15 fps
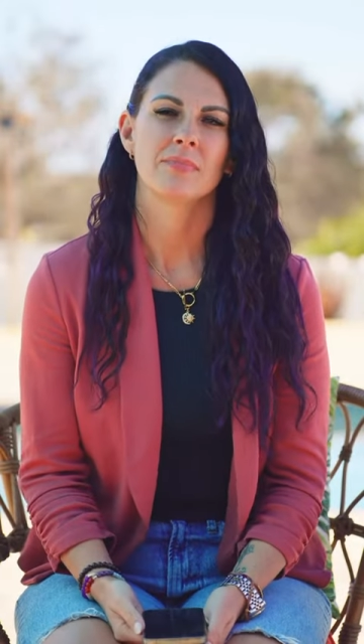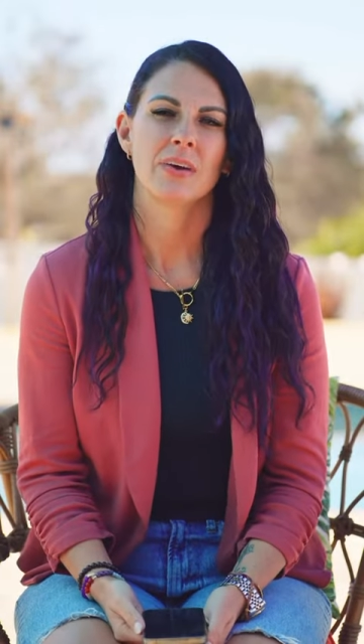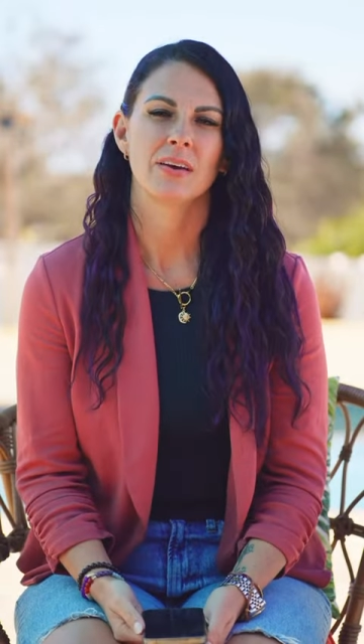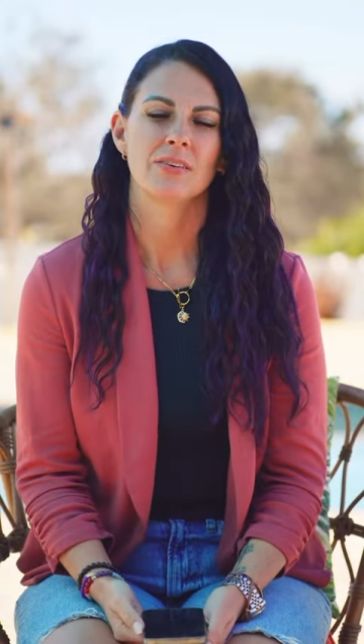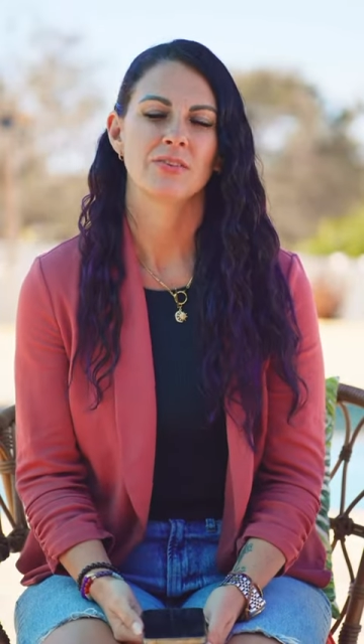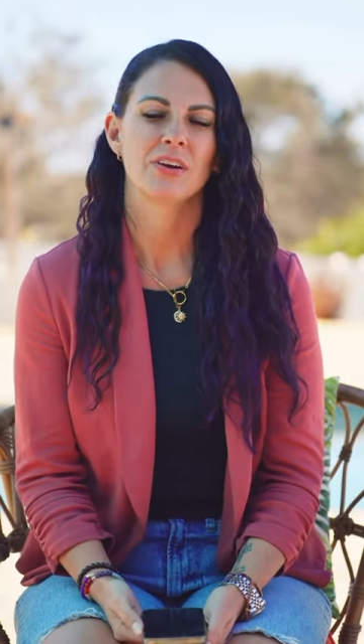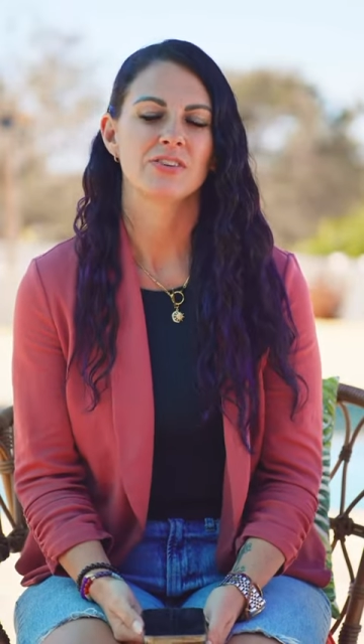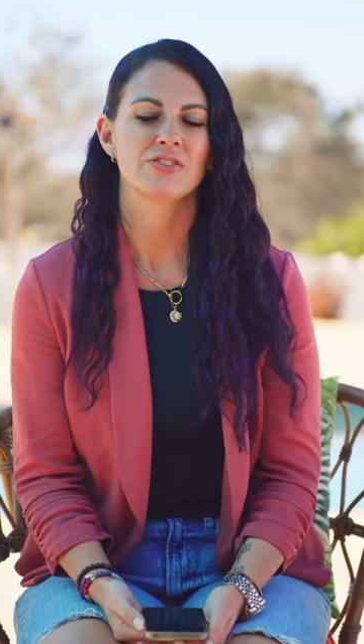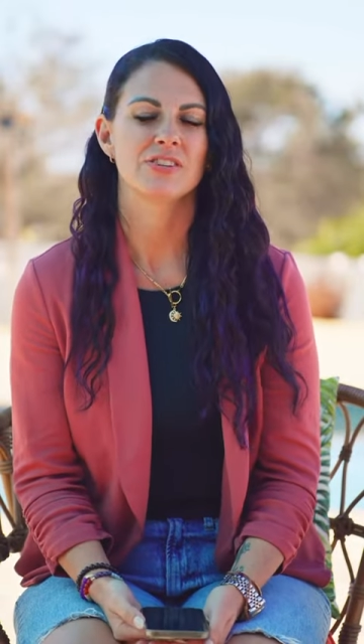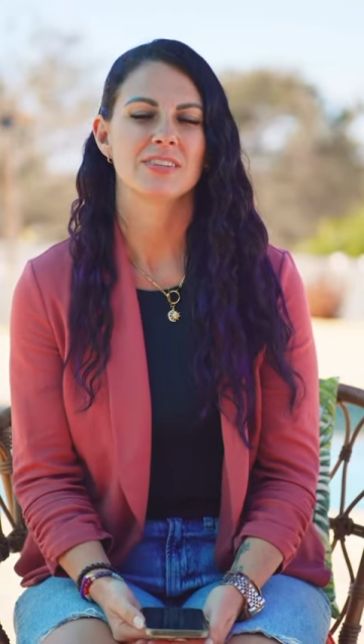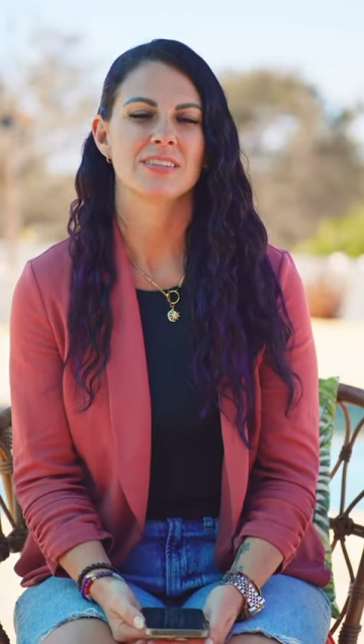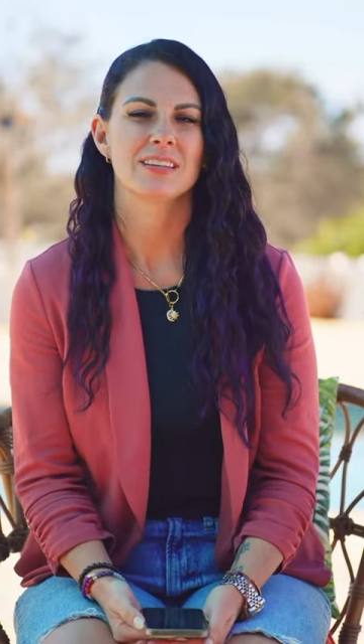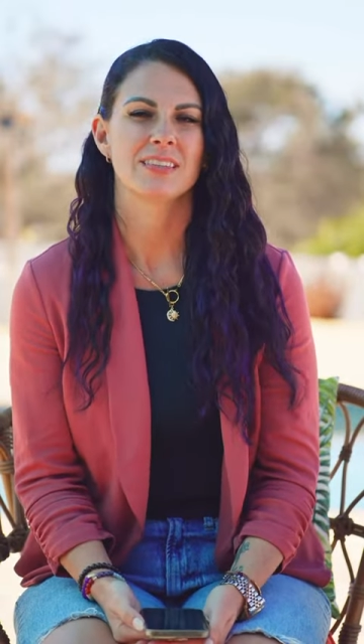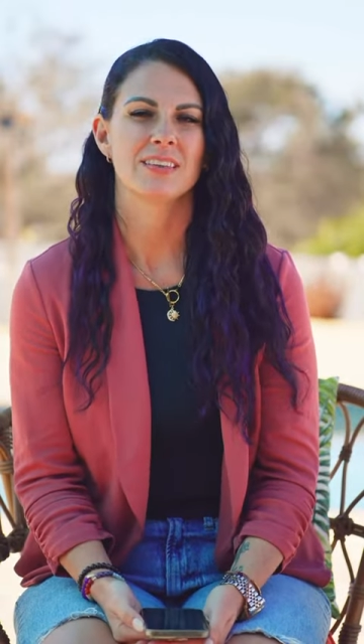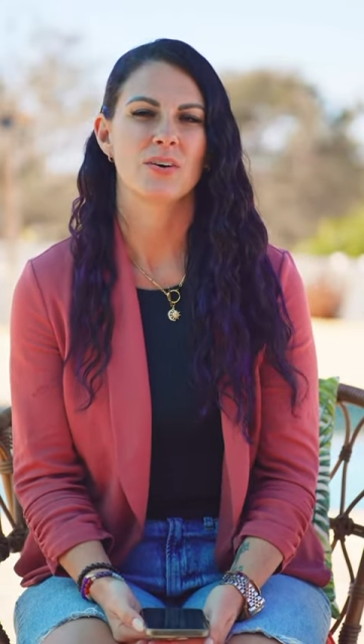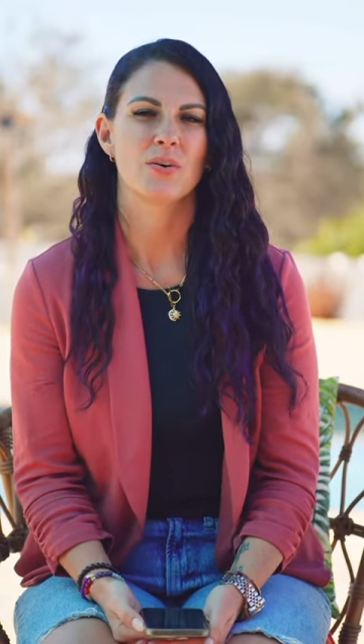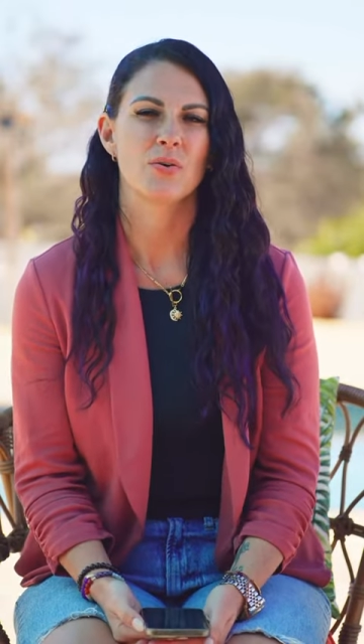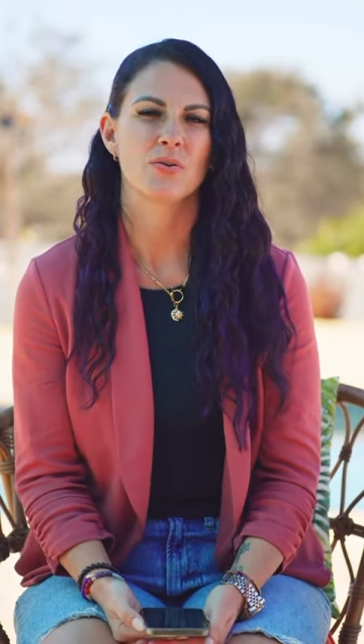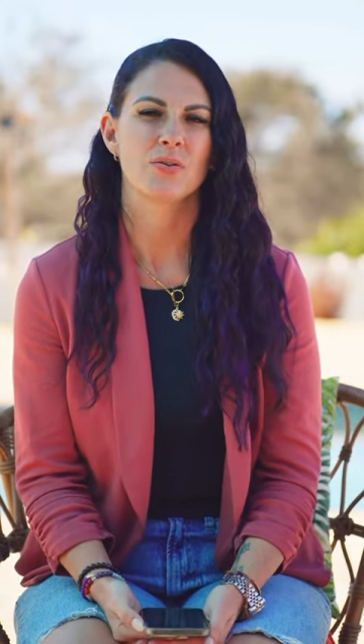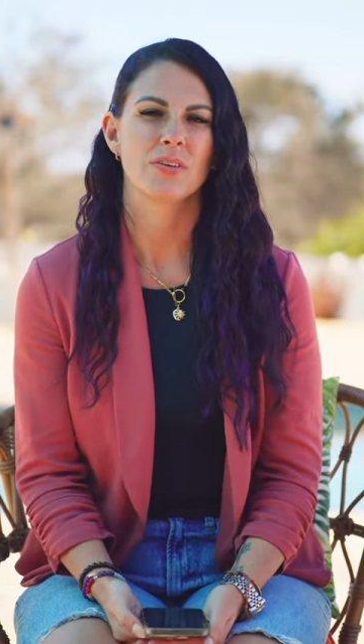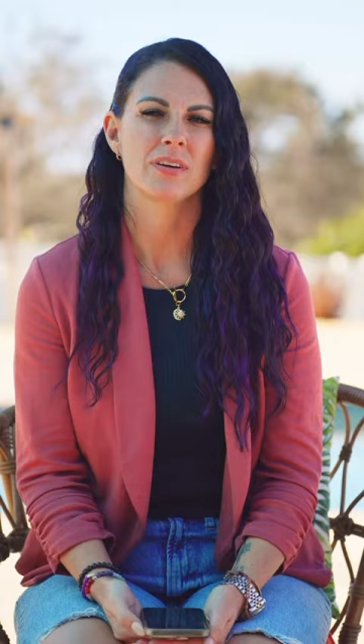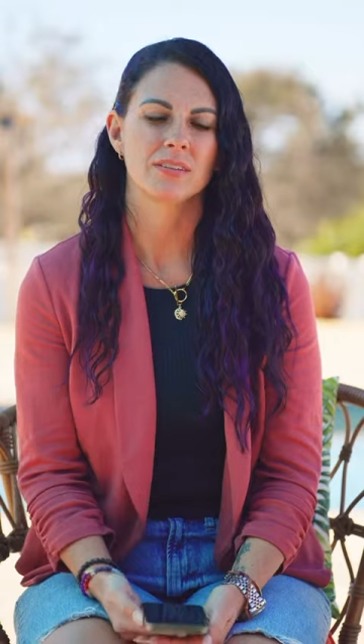I should have said that
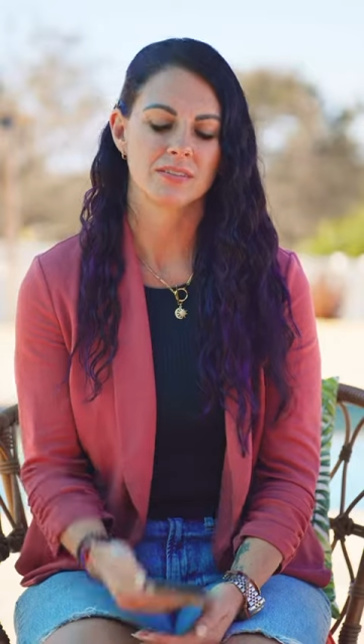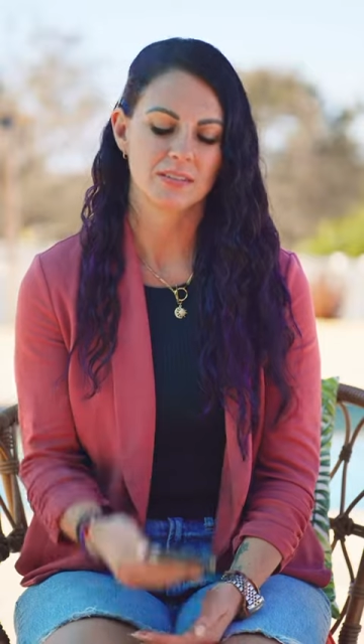whole thing